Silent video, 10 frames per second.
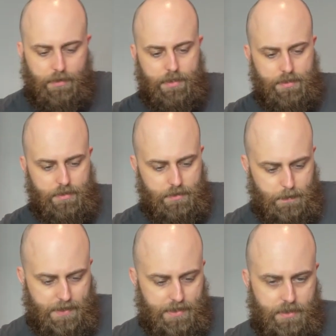this is
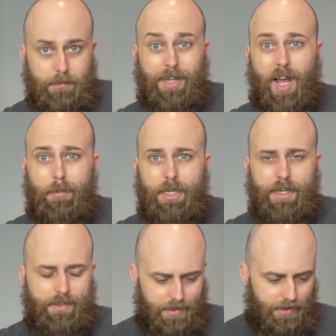potassium
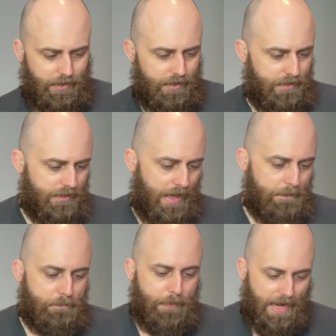carbonate. It is a
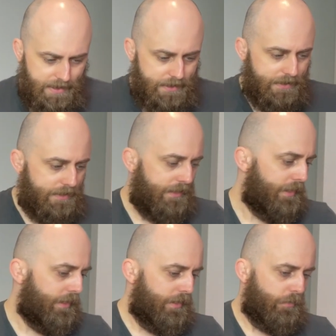base,
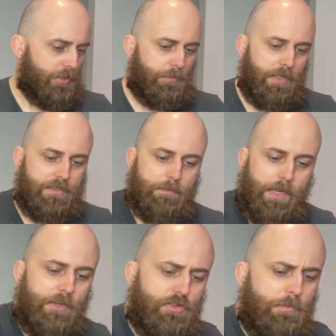which means the
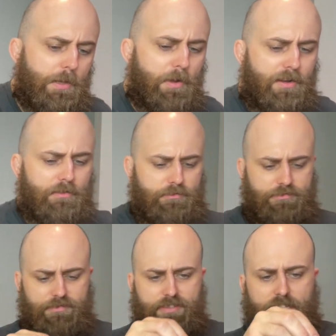pH should be above
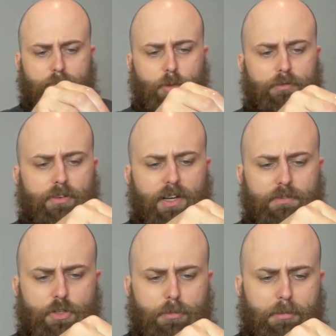7.5.
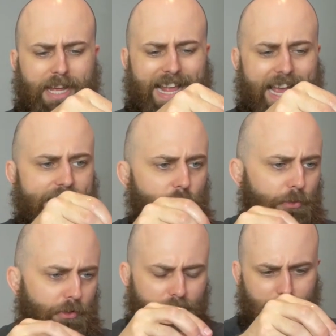It should be about 8 or
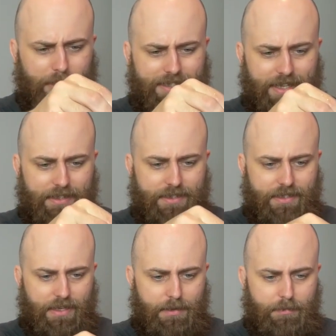so. I'm going to take the
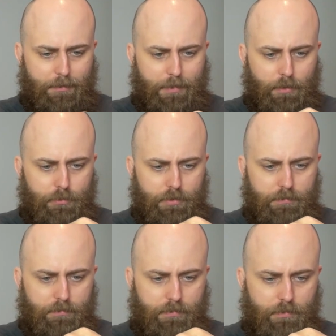
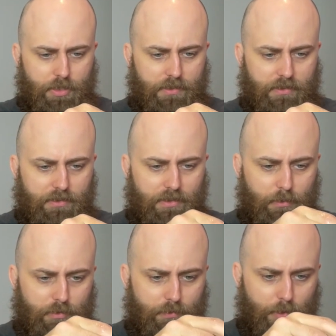same, Jesus, this thing
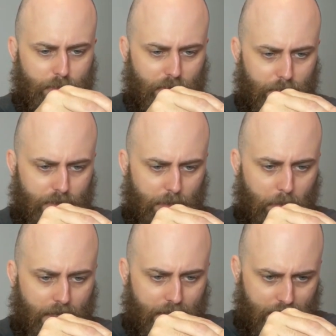was filled to the brim.
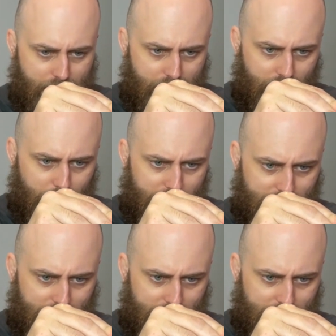I'm going to